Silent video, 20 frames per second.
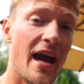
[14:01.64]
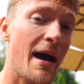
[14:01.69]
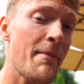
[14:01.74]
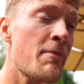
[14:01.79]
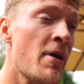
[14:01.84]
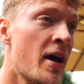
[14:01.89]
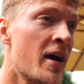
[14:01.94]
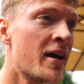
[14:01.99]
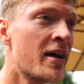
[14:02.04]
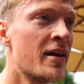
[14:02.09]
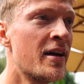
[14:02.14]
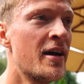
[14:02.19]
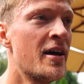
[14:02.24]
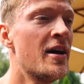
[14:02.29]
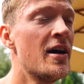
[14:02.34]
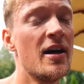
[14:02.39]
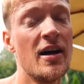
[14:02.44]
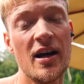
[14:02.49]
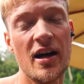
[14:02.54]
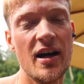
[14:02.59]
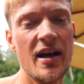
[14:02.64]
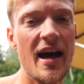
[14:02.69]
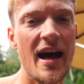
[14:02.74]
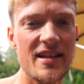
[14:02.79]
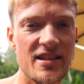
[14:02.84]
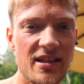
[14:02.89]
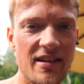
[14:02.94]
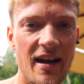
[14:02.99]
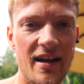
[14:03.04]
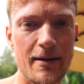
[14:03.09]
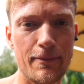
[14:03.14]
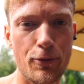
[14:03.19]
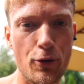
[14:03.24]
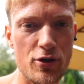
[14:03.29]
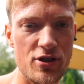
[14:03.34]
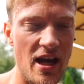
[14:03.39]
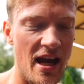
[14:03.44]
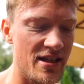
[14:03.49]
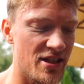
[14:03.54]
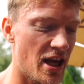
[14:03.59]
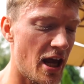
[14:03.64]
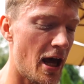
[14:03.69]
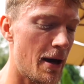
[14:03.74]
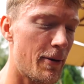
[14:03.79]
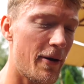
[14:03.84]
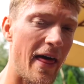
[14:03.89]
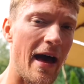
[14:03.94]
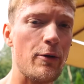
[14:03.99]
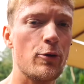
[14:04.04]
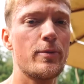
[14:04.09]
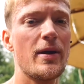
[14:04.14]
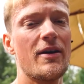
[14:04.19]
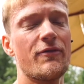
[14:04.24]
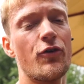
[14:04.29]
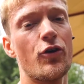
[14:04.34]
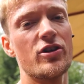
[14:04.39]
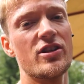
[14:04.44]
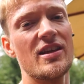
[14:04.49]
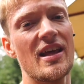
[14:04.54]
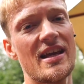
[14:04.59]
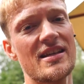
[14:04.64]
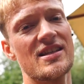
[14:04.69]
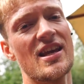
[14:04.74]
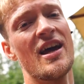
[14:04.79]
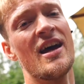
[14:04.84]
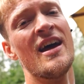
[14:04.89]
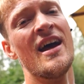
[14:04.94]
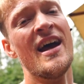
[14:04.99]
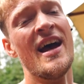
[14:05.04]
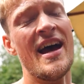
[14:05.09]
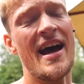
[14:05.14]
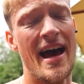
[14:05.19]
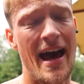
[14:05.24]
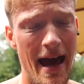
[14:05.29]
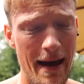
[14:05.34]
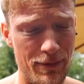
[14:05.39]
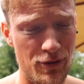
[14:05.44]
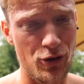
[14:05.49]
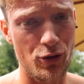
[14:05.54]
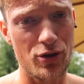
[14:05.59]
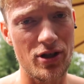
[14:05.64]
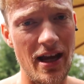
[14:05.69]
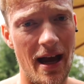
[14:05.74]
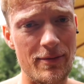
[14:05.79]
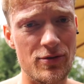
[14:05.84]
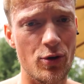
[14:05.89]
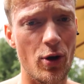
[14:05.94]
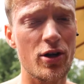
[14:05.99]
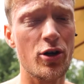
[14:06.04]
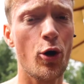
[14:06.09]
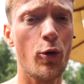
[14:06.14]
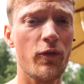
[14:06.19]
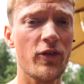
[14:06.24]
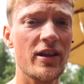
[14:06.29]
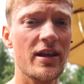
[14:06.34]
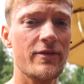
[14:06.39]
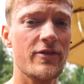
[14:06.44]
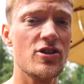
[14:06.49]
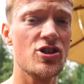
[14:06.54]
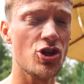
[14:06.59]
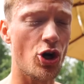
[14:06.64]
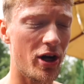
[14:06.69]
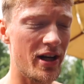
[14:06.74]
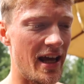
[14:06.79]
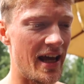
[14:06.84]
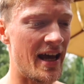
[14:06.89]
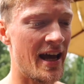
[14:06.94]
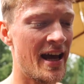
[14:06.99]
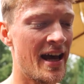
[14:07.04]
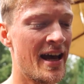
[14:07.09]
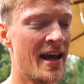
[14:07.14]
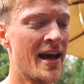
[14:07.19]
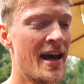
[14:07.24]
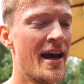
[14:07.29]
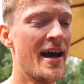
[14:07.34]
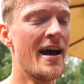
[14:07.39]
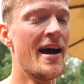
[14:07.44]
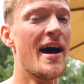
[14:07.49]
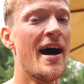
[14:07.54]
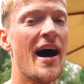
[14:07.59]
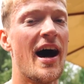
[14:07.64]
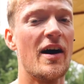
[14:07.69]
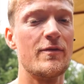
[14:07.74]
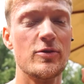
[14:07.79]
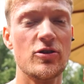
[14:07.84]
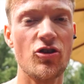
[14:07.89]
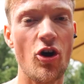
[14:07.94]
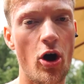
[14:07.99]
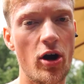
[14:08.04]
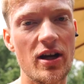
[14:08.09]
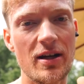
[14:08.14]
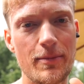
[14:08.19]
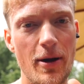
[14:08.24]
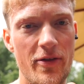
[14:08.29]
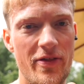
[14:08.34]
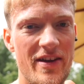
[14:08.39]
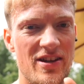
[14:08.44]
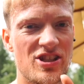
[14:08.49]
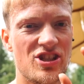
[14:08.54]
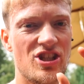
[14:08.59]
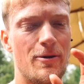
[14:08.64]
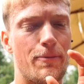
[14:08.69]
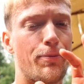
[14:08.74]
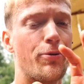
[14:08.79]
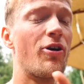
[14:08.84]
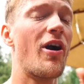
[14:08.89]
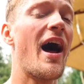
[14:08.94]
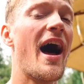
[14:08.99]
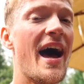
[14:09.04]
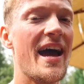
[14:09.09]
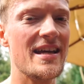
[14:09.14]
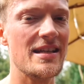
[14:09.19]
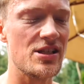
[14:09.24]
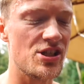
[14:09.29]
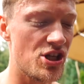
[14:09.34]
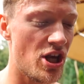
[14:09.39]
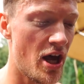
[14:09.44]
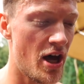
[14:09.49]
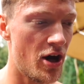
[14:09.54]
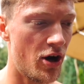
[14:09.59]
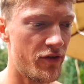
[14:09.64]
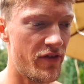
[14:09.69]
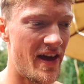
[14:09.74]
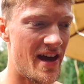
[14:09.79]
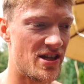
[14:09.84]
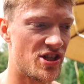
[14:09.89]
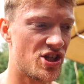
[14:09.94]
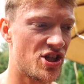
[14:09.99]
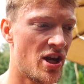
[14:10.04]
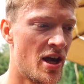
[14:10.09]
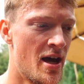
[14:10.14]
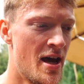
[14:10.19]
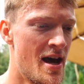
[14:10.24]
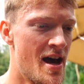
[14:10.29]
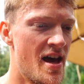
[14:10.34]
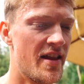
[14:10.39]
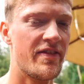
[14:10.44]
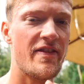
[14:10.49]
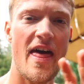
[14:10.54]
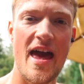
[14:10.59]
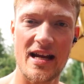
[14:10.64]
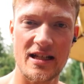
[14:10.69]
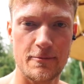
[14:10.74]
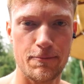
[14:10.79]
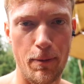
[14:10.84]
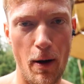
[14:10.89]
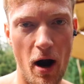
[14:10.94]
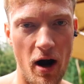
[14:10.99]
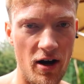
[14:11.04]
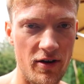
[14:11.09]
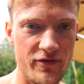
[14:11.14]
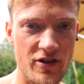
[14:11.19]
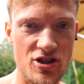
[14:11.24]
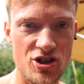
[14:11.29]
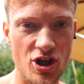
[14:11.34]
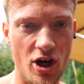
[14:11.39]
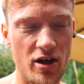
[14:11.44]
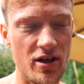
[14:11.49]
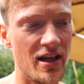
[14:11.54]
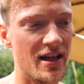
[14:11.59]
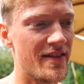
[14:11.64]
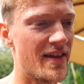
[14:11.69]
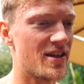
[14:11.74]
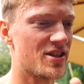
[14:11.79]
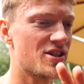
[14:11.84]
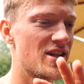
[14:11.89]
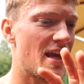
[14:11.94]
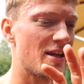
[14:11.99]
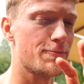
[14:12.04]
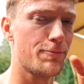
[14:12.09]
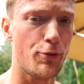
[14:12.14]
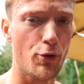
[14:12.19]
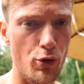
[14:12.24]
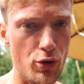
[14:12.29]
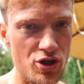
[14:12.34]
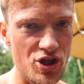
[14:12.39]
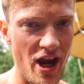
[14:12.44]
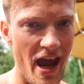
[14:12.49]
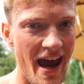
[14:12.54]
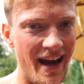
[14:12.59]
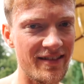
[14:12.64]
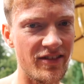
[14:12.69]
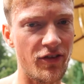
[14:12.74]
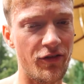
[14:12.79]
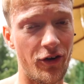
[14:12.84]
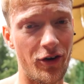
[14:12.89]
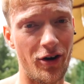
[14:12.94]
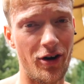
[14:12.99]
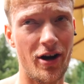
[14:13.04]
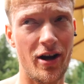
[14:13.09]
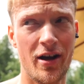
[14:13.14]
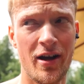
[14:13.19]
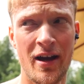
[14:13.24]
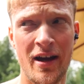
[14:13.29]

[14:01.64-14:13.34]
am. It's a learning process, but that will be it for today's episode, Yam Squad. Hopefully you've enjoyed it. I've been talking about this surprise, this next part of the journey, this next project for